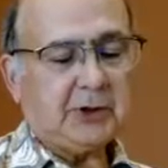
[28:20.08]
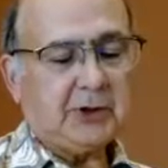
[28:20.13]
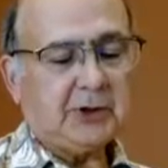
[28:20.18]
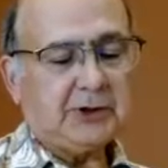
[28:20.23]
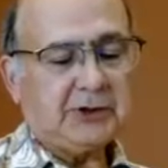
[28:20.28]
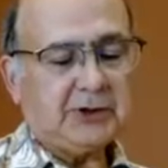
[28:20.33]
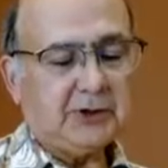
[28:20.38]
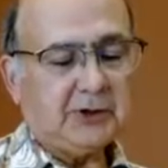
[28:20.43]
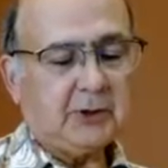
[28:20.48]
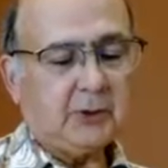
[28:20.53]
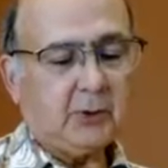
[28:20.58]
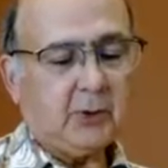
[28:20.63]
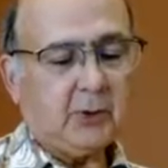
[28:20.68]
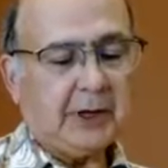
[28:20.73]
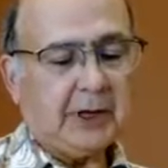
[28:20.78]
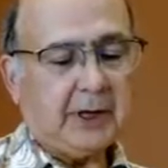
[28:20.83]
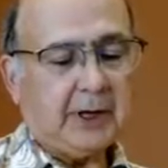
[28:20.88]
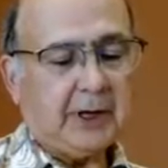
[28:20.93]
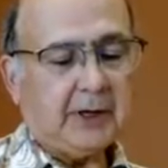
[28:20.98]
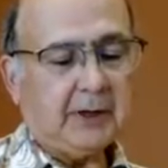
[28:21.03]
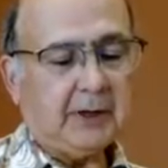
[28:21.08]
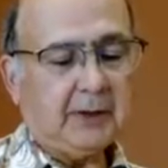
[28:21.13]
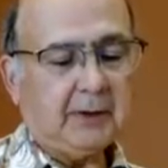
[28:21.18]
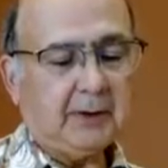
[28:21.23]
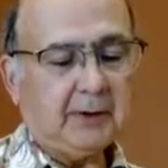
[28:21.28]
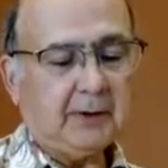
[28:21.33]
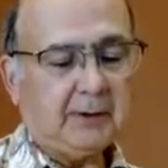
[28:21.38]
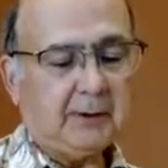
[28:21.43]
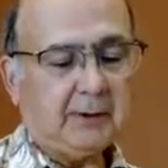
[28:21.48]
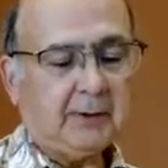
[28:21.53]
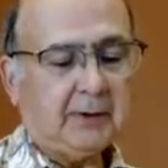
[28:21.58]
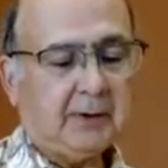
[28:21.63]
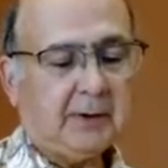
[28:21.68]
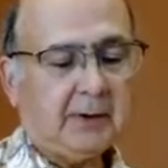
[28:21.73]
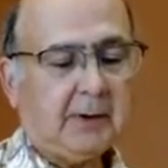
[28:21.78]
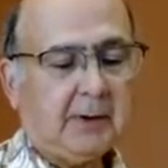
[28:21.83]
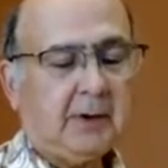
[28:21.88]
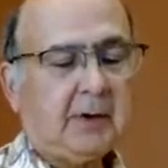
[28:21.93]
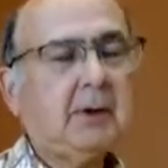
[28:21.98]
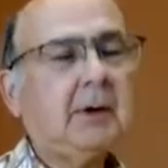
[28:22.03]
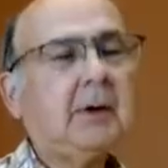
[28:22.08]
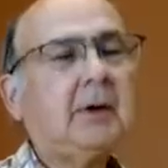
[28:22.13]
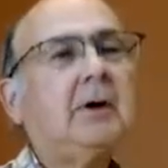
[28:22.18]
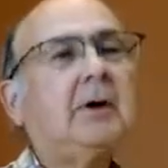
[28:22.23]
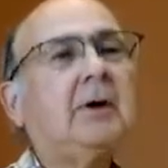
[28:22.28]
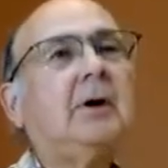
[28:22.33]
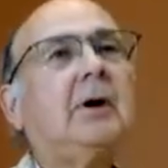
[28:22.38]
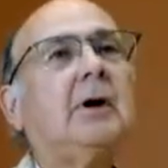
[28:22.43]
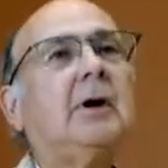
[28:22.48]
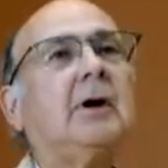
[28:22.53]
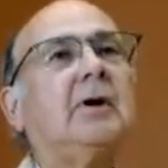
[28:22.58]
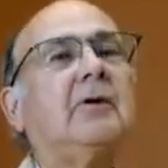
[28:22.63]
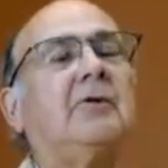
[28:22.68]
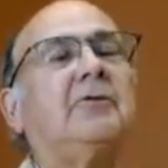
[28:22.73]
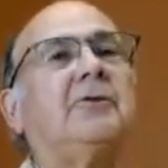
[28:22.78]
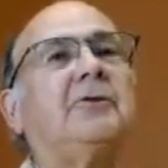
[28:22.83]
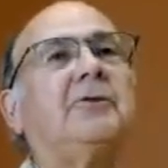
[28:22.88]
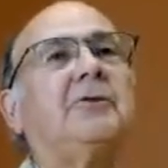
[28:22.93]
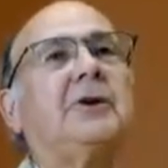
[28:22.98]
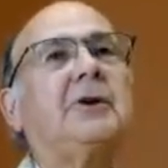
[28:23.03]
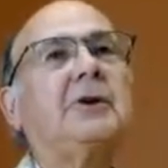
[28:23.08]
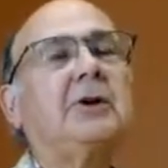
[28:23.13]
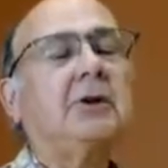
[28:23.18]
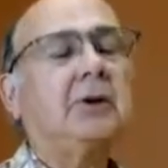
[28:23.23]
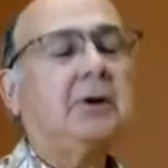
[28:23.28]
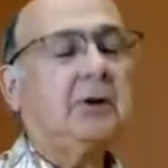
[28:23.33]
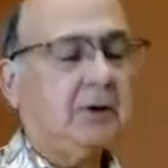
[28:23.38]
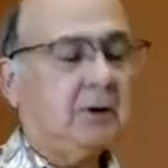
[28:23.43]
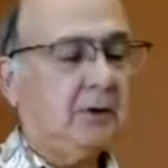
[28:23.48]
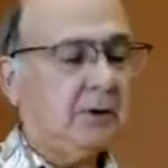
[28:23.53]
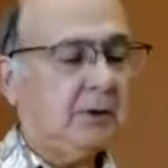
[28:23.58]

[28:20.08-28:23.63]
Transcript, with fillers: gets in the way of the